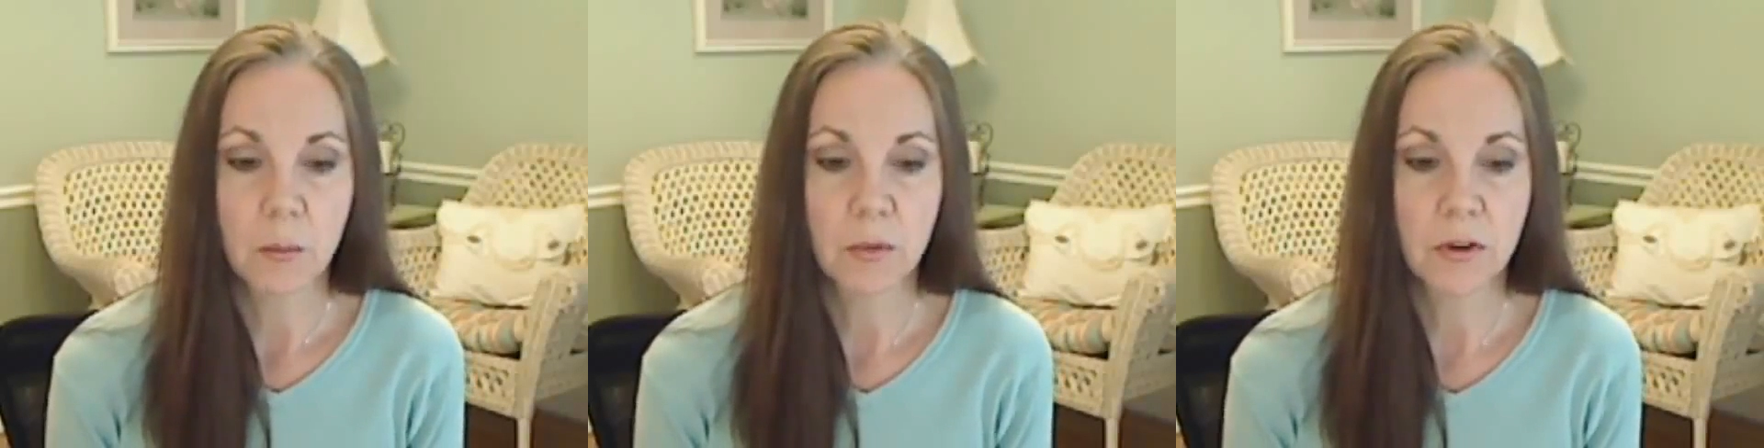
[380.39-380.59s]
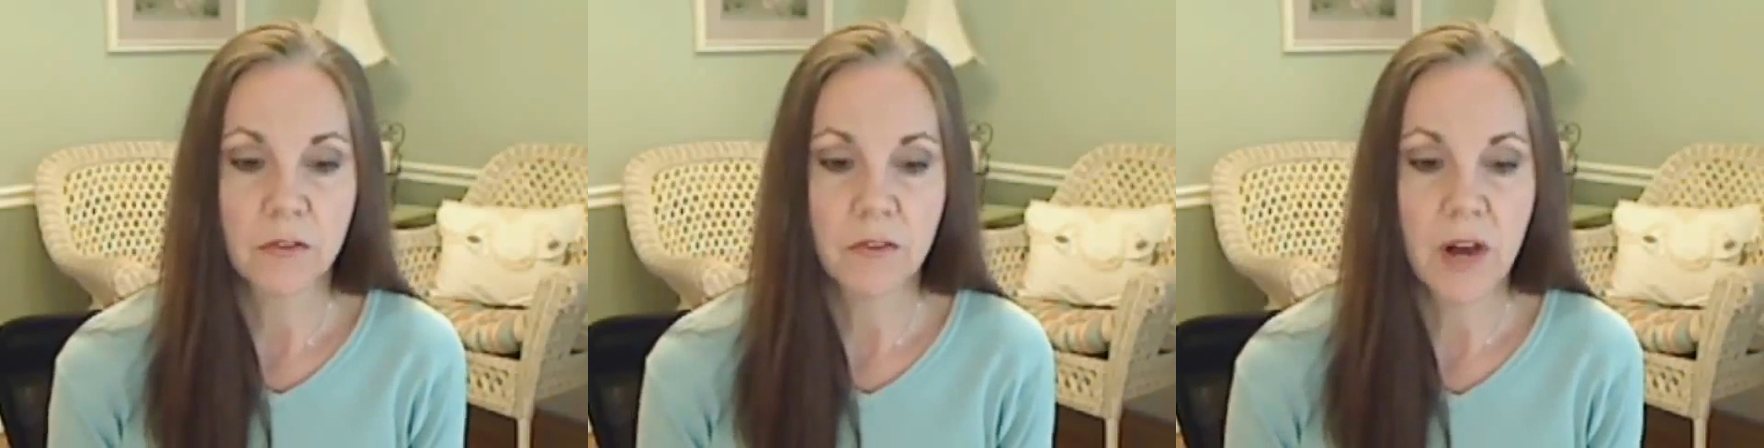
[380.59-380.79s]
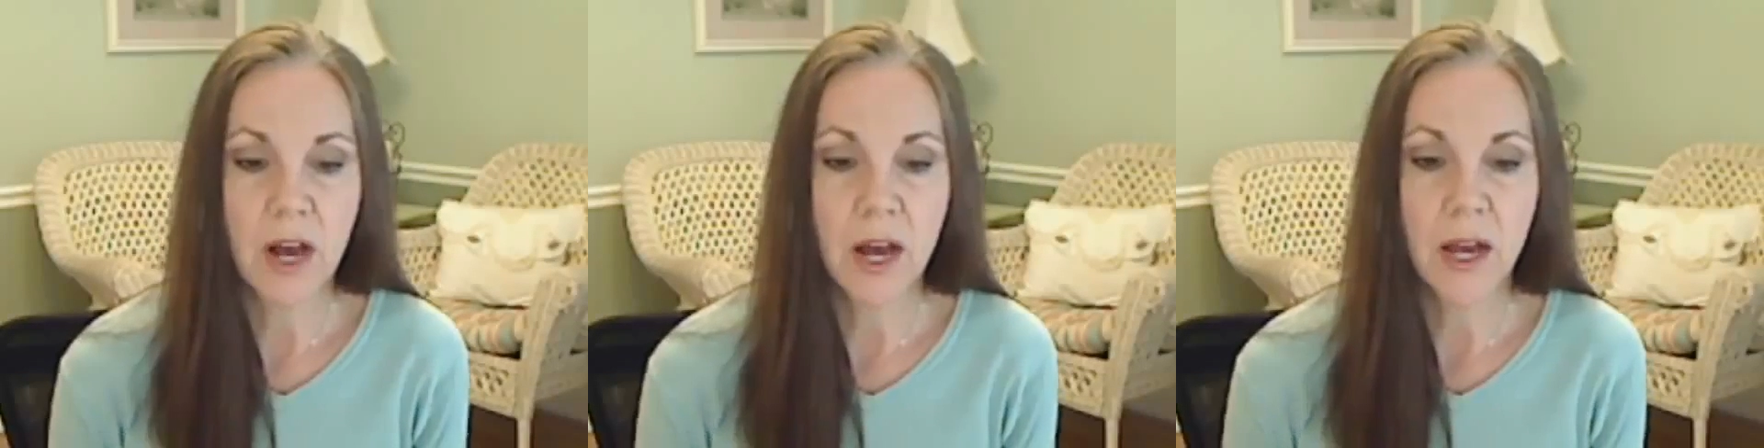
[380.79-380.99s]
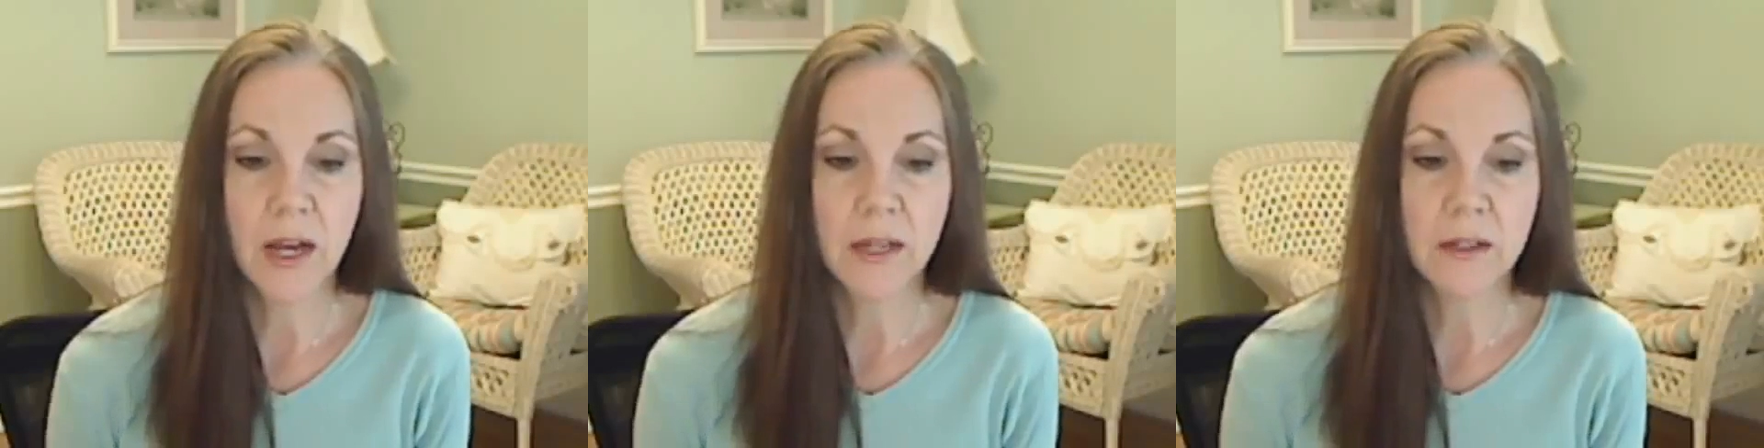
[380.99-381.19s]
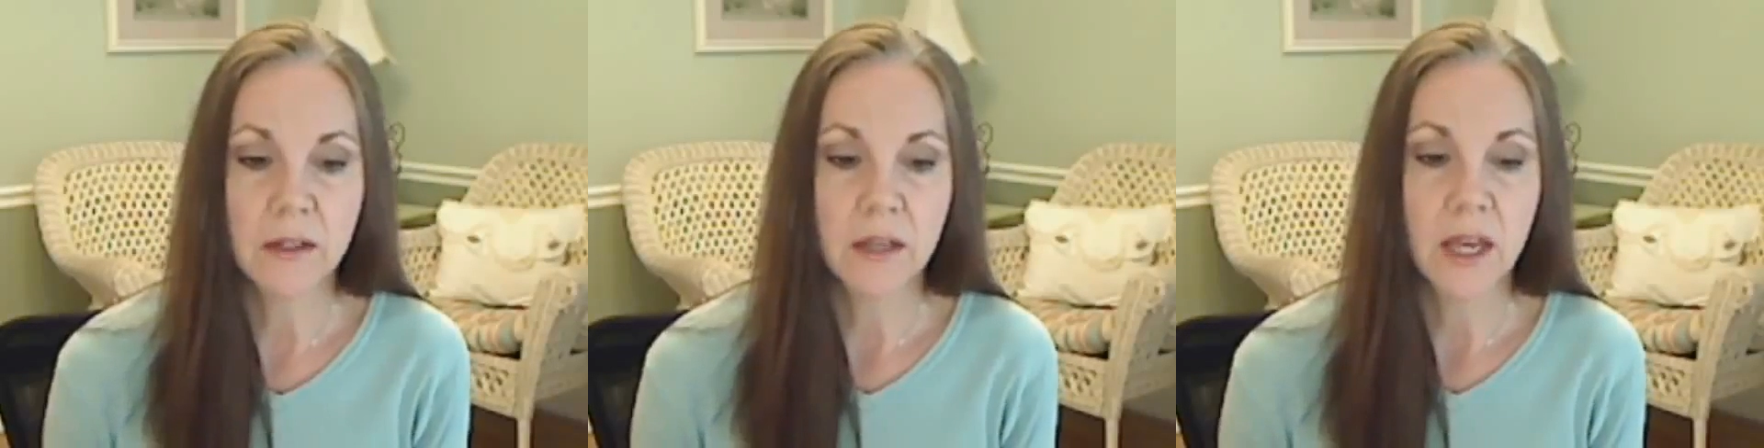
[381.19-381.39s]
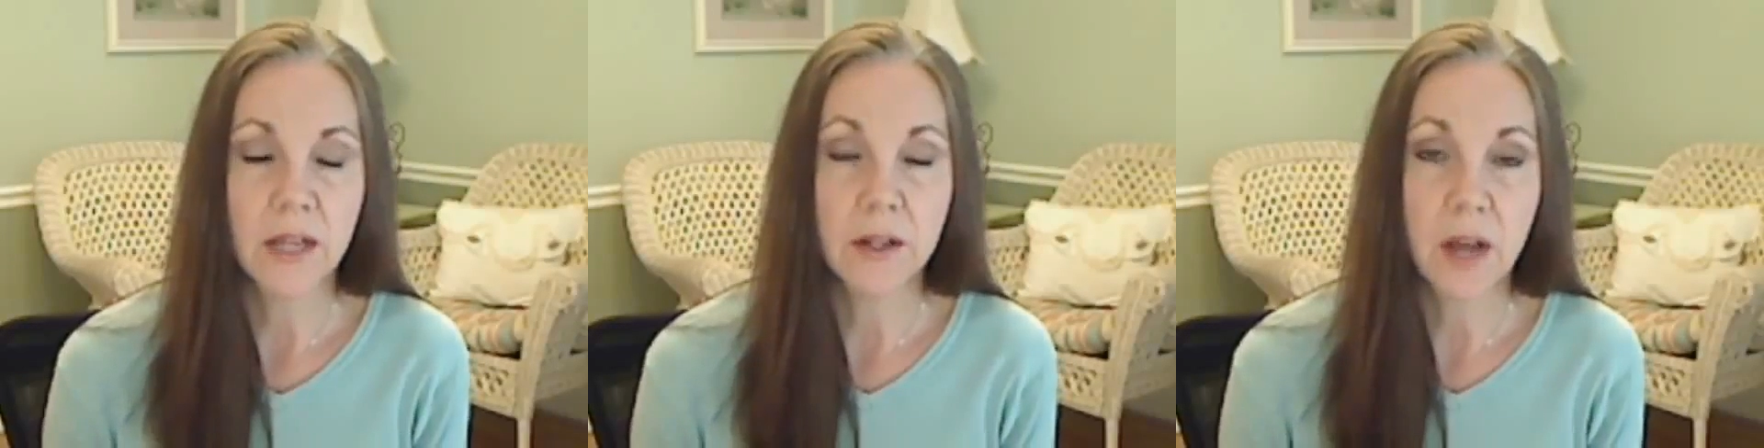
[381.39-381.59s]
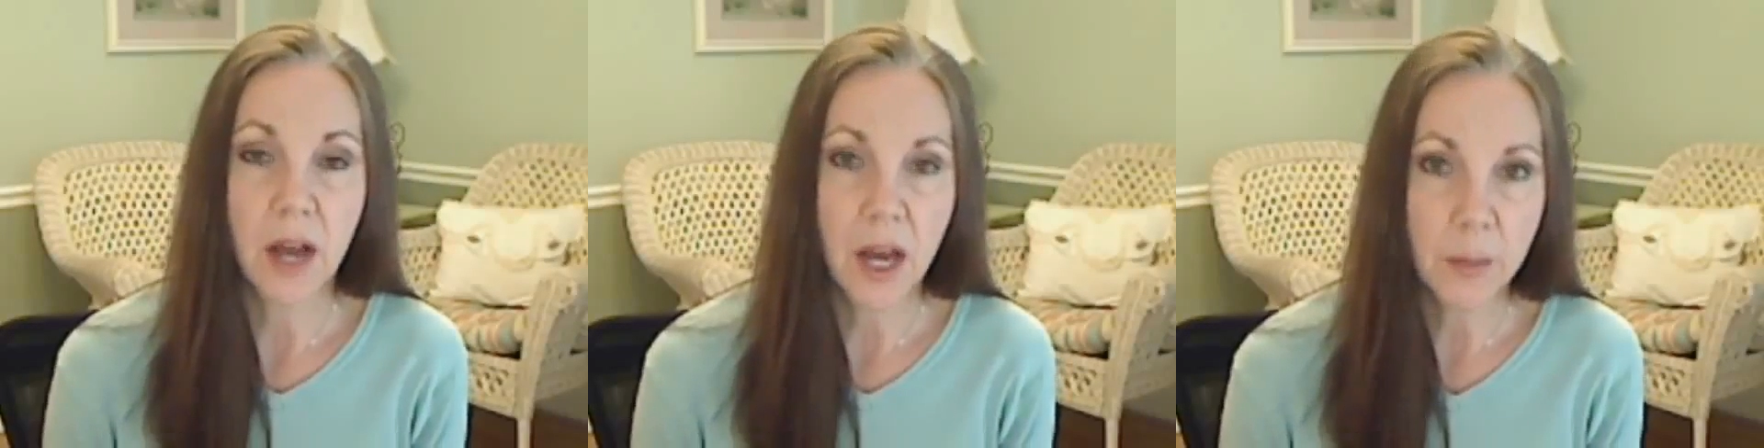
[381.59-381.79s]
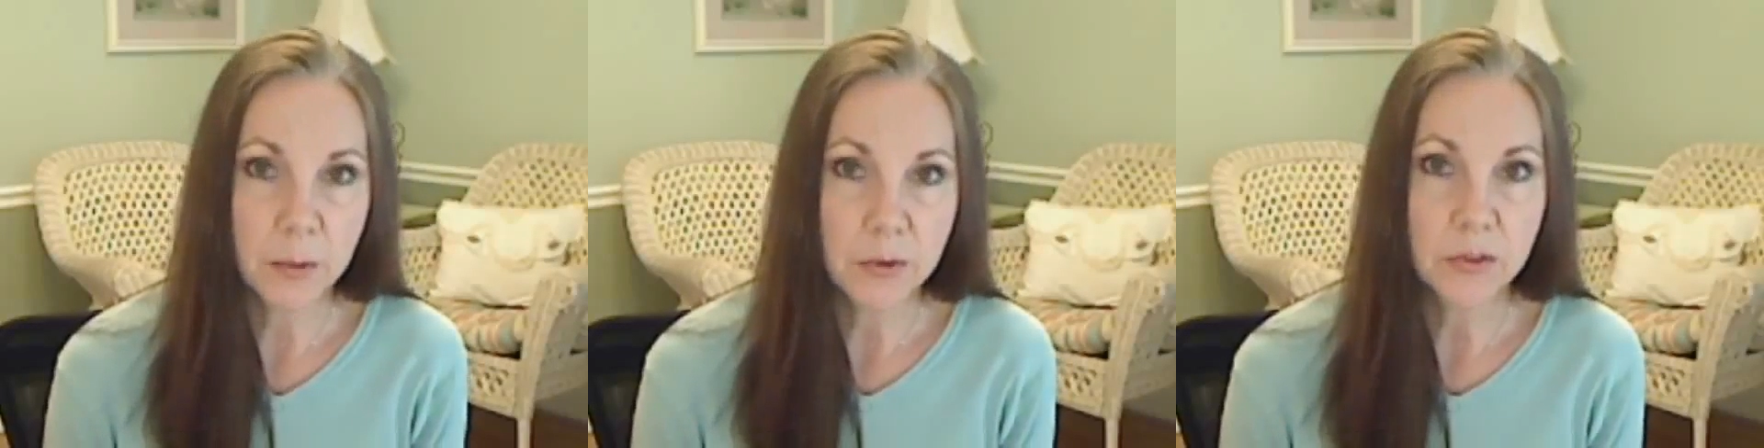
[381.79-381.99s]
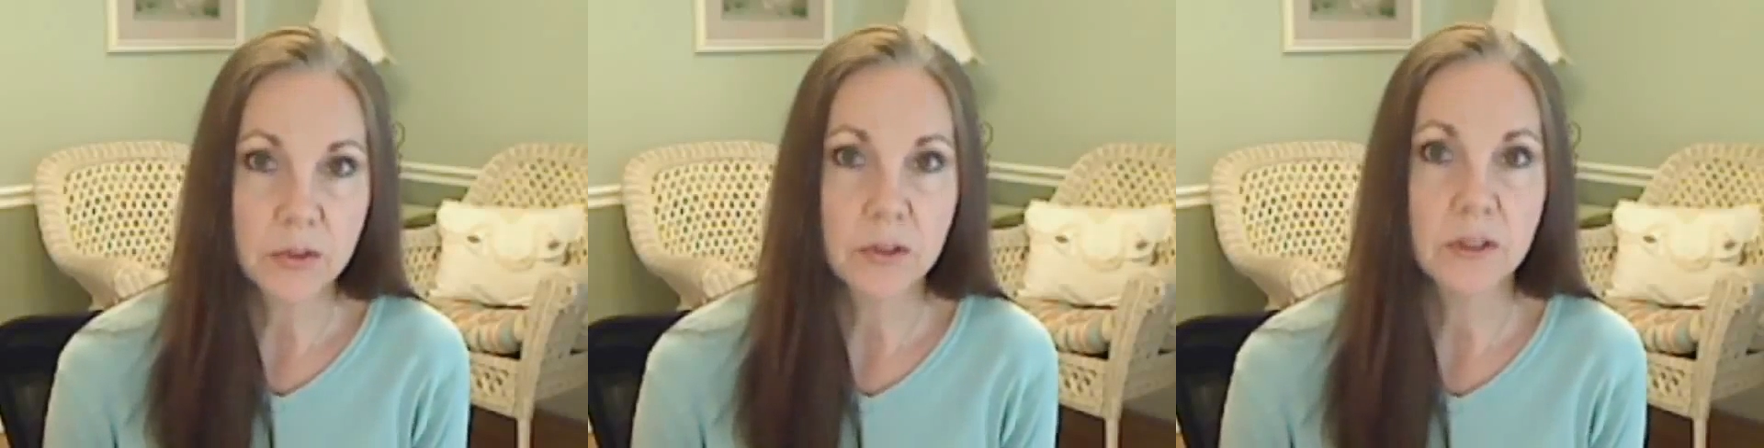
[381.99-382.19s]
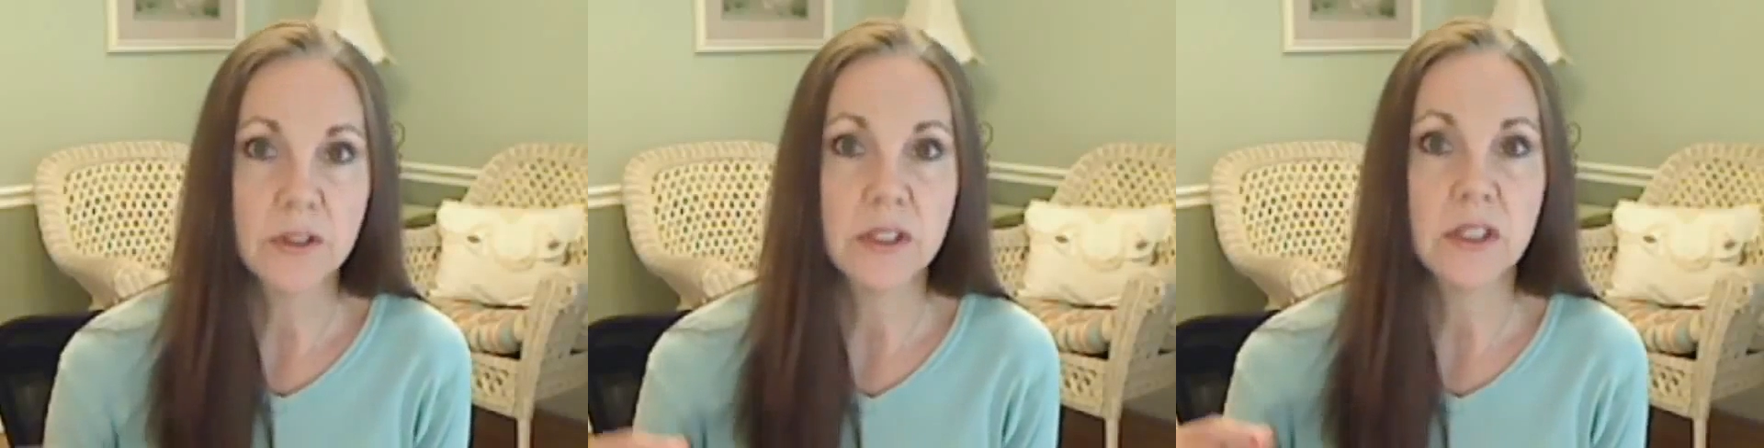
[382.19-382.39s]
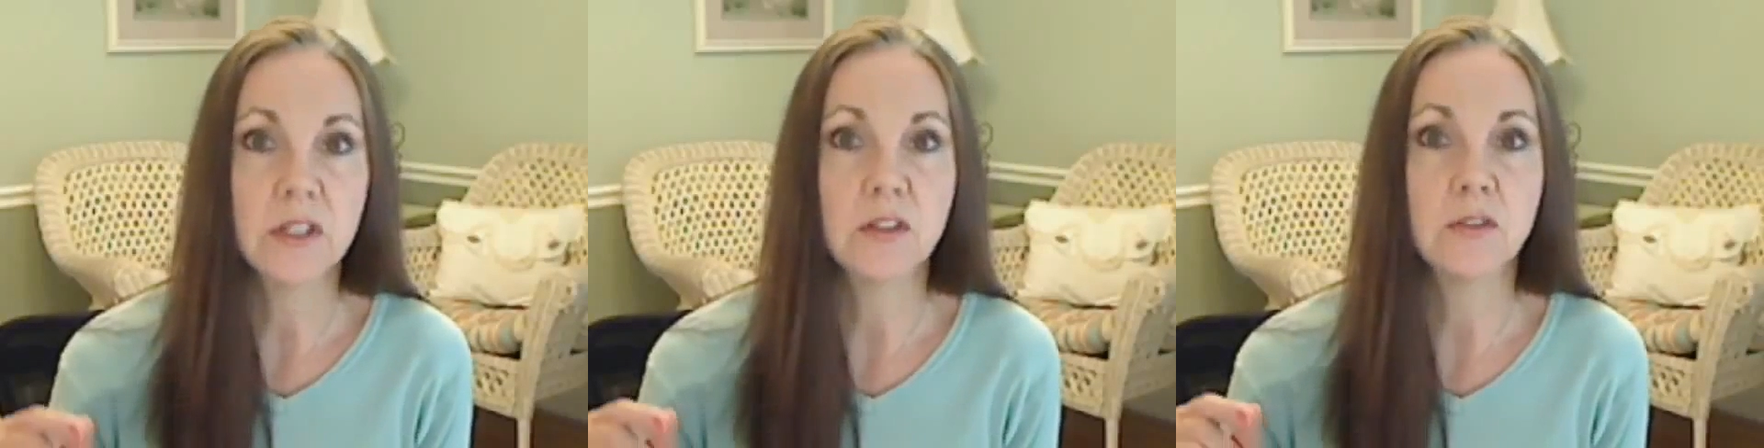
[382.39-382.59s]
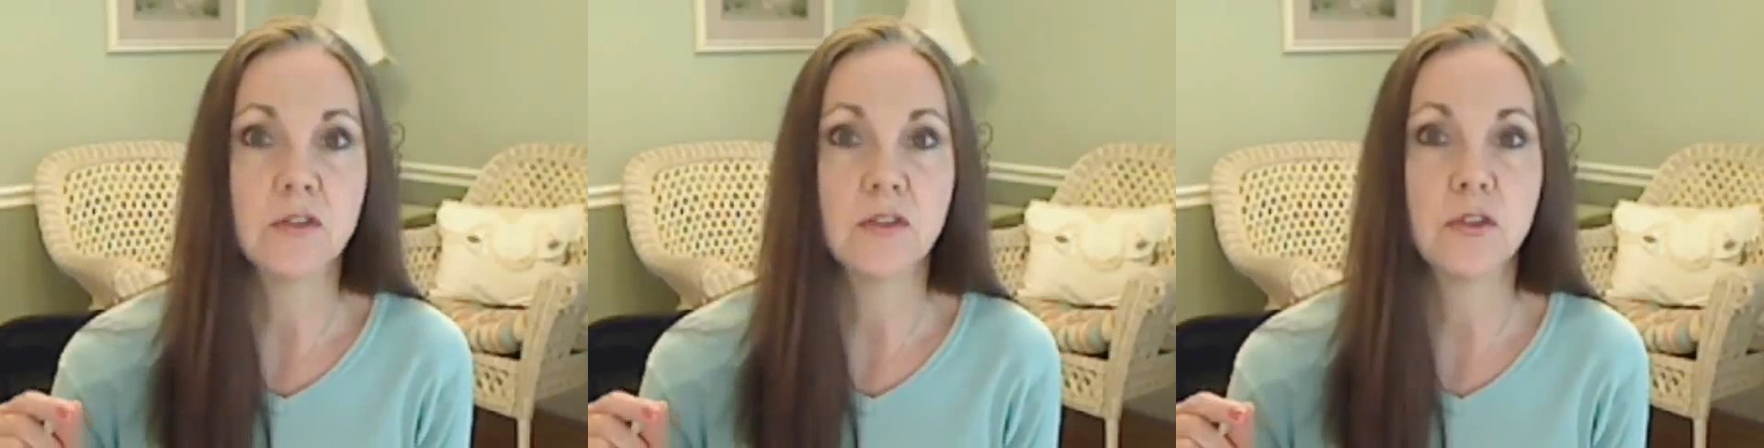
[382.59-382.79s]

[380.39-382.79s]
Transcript: provide an opportunity